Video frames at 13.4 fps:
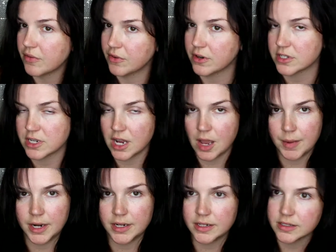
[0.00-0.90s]
This is my
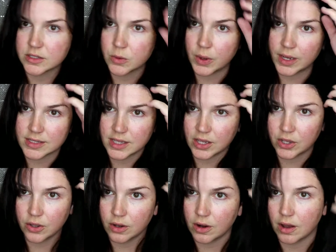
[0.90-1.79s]
first time and I did it as
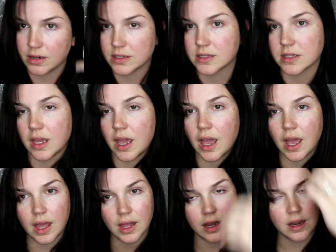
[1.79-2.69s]
quick as I could,
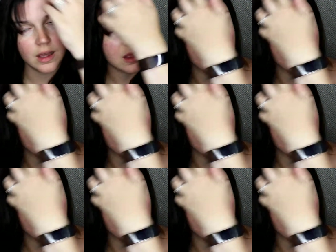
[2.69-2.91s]
honestly.